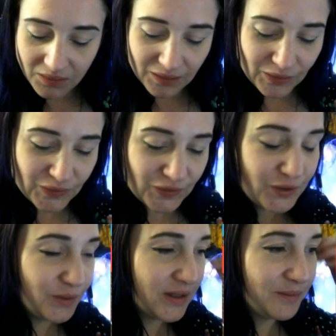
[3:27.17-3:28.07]
So
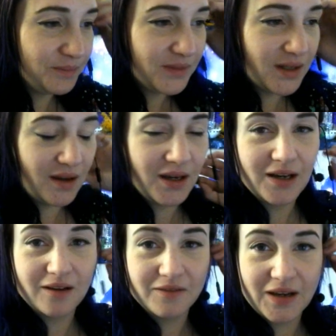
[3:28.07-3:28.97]
I
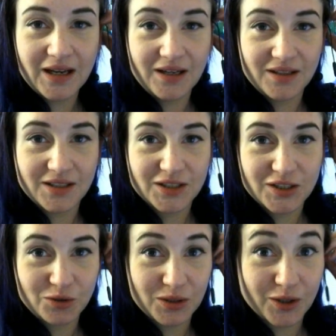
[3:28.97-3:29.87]
love anything to do
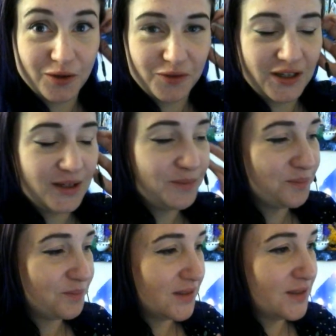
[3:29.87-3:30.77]
with coffee,
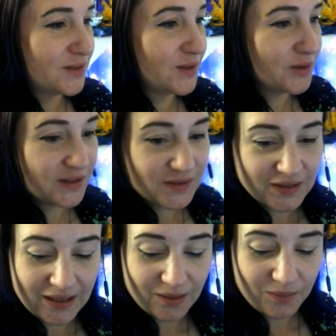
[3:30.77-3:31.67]
so this
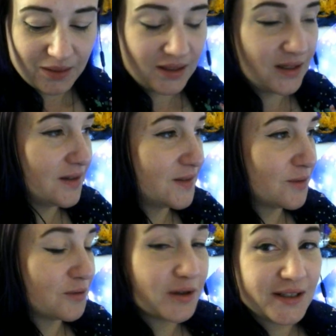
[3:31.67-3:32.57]
game is
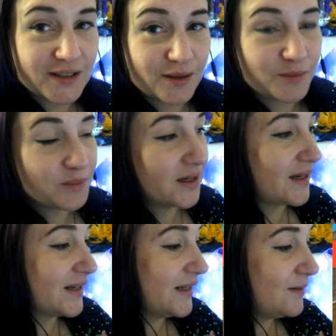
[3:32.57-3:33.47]
right up my
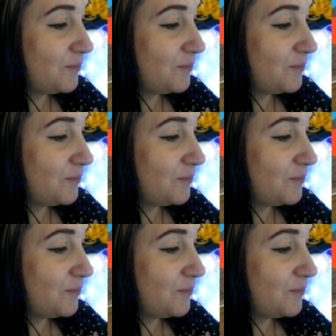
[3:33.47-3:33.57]
alley.